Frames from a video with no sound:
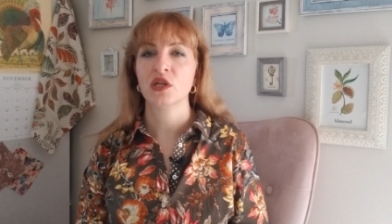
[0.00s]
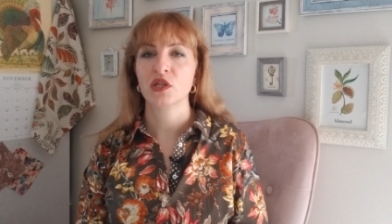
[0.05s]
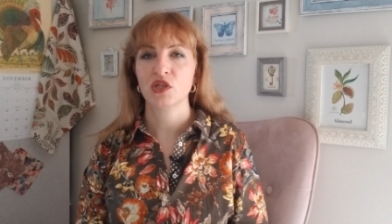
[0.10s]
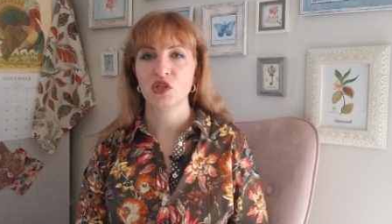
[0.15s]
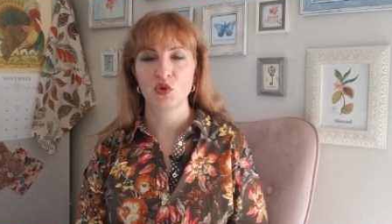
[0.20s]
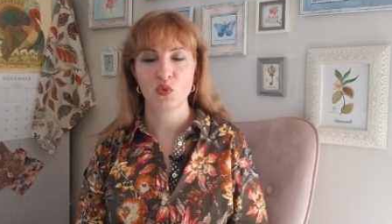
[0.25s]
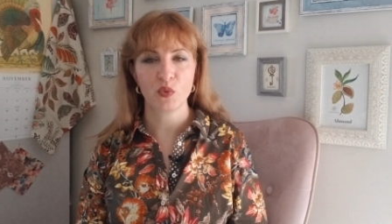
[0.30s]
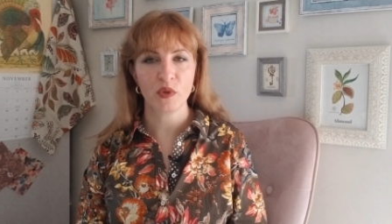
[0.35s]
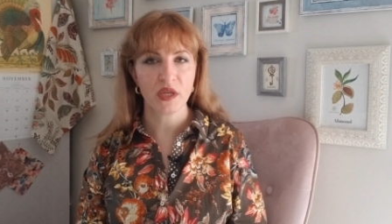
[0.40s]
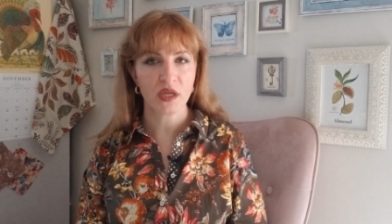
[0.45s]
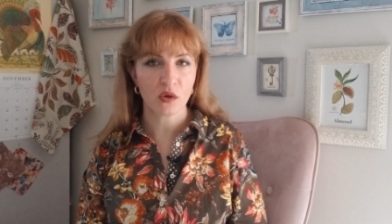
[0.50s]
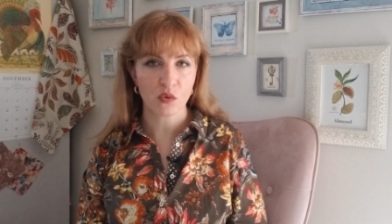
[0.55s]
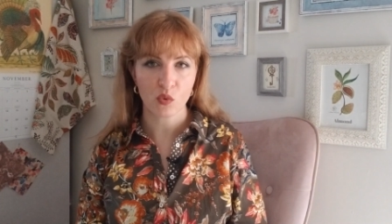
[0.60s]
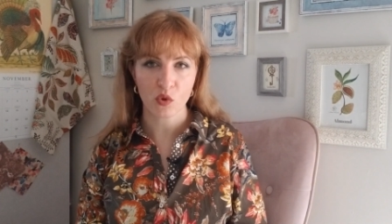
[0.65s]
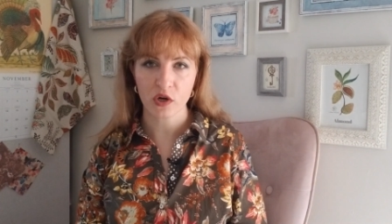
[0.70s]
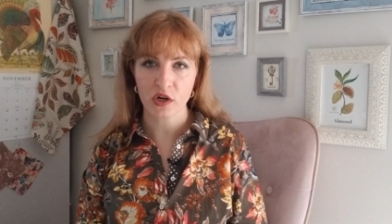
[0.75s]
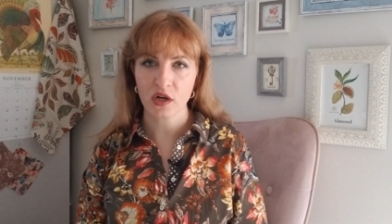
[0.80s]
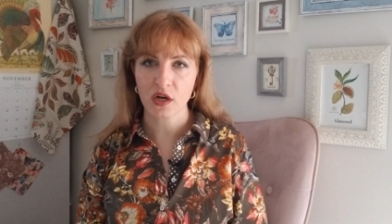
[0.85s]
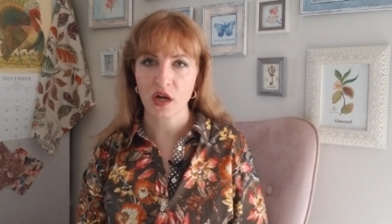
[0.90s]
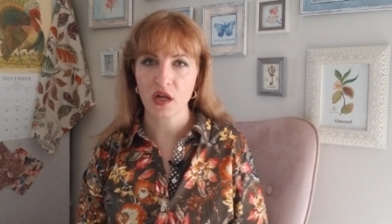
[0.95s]
tweak
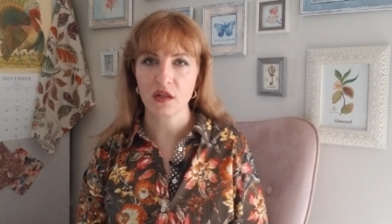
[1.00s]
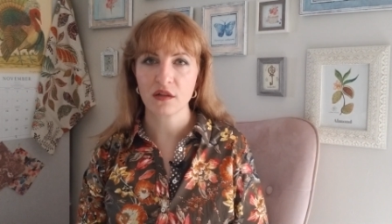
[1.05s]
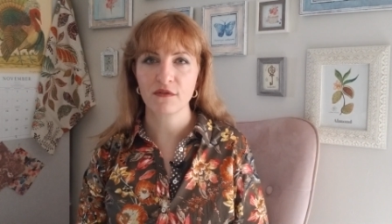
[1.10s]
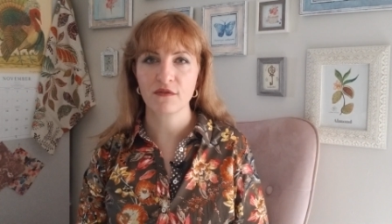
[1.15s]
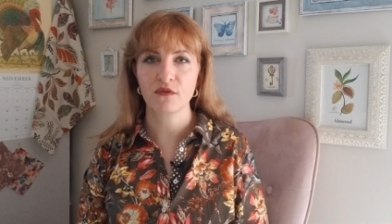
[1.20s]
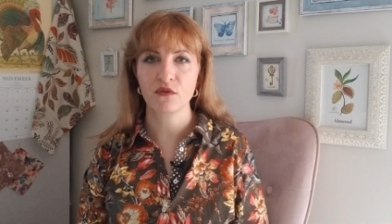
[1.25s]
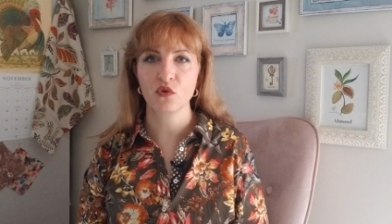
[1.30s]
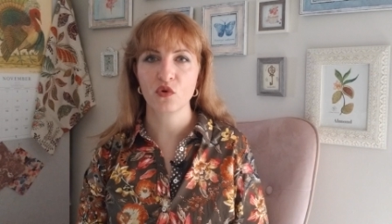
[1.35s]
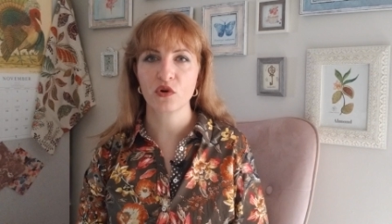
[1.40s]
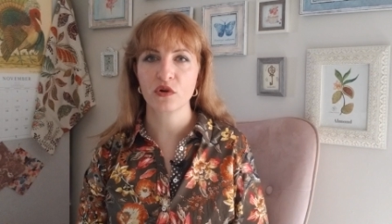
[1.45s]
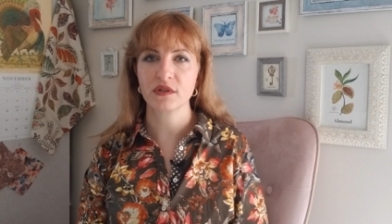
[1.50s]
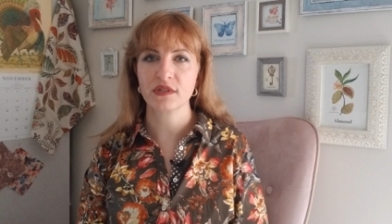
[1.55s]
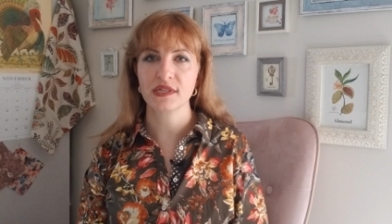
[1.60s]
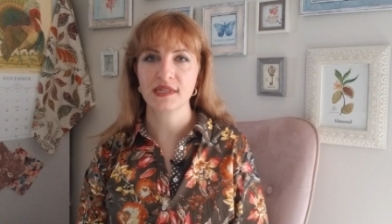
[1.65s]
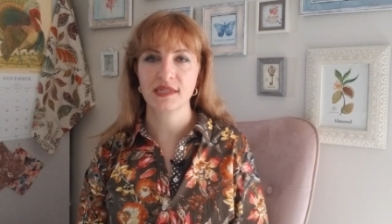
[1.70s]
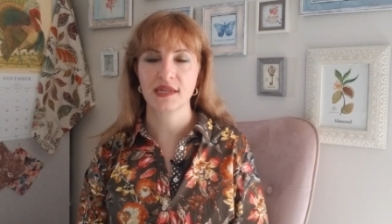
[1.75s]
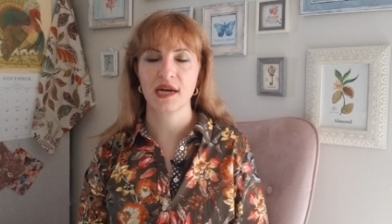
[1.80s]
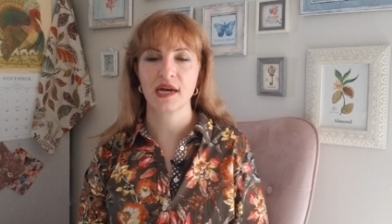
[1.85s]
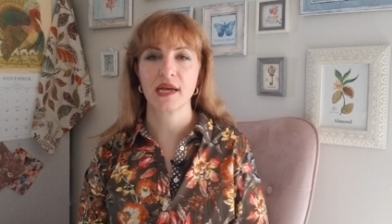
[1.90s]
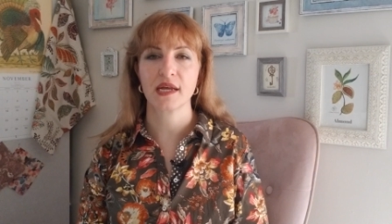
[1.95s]
watercolor floral
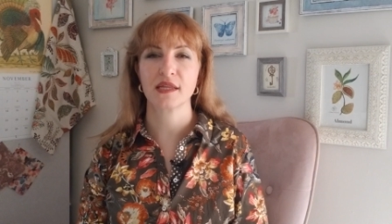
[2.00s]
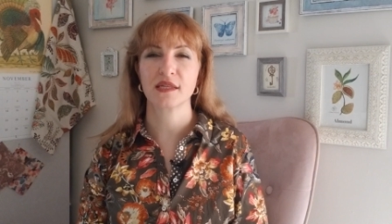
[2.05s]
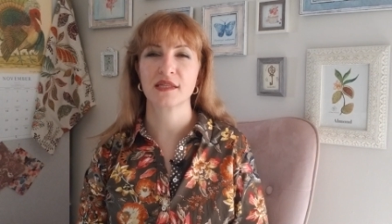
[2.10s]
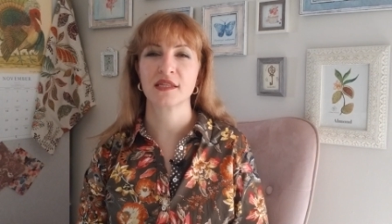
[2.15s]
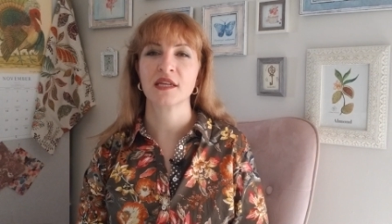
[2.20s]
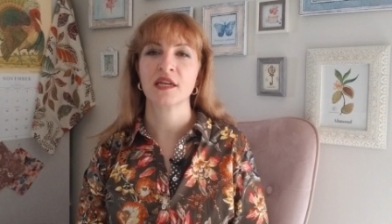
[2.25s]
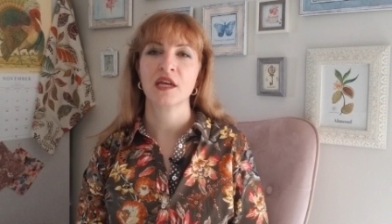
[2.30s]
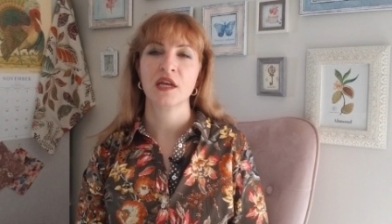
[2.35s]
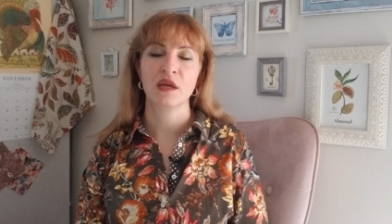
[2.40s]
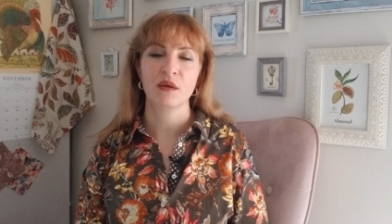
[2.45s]
designs